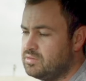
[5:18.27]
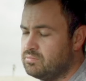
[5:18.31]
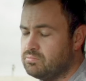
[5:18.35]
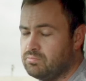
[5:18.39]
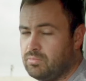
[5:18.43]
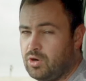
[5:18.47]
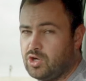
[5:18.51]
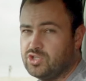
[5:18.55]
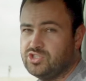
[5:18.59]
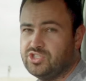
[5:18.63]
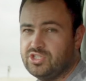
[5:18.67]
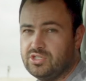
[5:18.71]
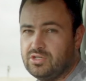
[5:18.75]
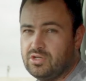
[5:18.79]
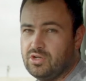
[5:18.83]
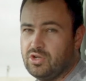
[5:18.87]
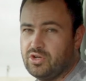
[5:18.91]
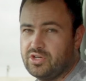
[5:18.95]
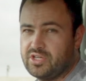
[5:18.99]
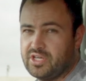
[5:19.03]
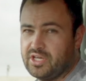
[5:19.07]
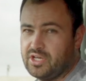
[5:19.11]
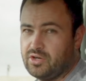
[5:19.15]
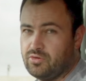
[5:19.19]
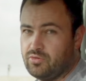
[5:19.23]
modern
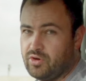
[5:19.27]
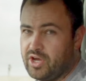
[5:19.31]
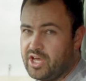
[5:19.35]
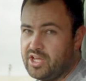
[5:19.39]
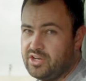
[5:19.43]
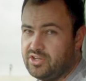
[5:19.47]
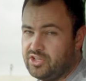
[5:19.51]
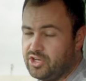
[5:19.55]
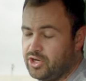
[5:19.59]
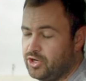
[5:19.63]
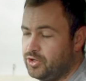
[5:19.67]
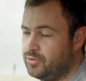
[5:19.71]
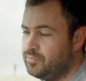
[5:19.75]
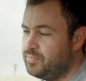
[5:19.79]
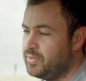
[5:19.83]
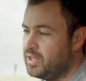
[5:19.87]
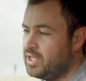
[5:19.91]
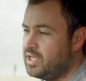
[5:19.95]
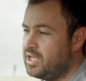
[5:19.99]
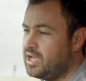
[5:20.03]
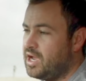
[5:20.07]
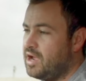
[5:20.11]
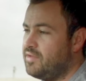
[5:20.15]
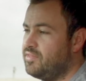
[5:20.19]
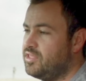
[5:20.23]
looking radio.
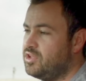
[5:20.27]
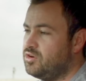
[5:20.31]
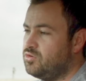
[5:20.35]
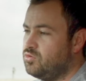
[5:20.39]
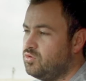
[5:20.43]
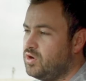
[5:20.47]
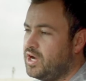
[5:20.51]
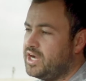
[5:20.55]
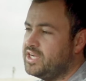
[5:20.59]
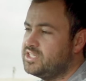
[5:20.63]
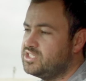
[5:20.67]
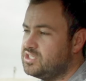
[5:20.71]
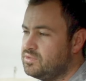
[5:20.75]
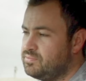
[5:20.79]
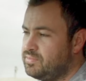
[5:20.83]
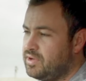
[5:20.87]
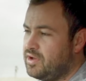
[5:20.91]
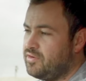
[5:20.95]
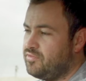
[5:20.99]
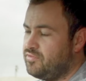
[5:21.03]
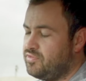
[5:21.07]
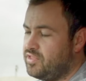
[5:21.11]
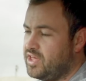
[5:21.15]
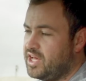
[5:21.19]
And then right above